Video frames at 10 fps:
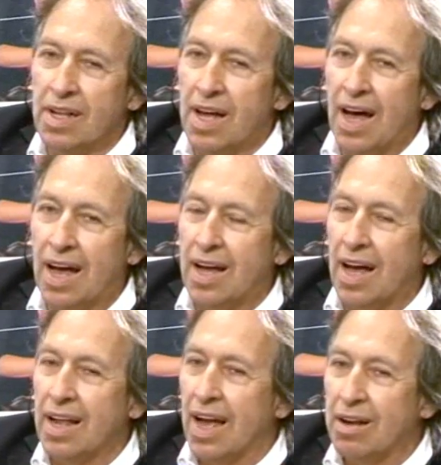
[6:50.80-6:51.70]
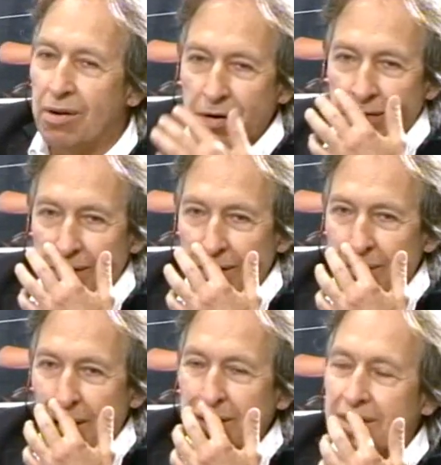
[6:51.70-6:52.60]
I love
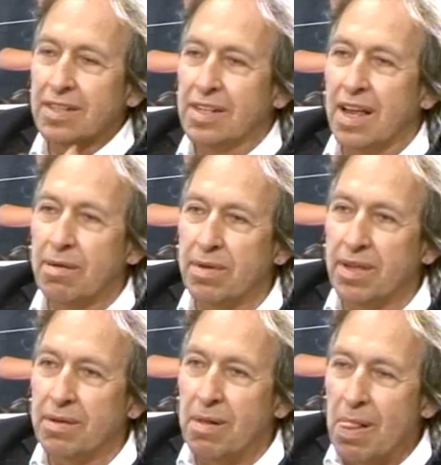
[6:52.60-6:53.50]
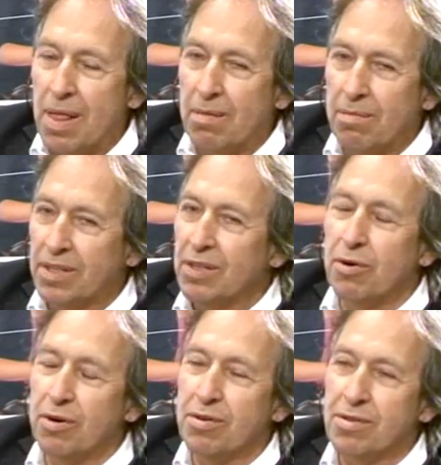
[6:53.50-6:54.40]
mountain climbing, but in
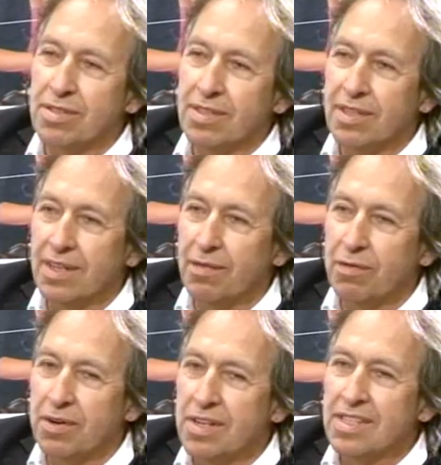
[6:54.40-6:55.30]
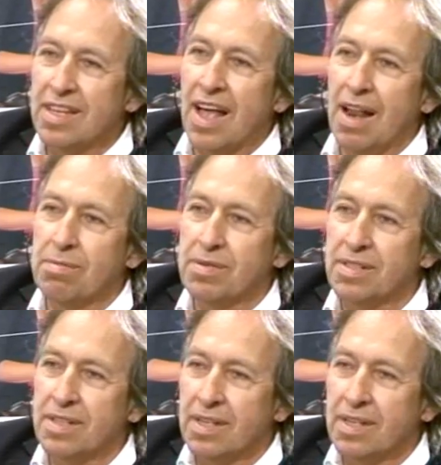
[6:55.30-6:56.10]
August, if you're in the Alps,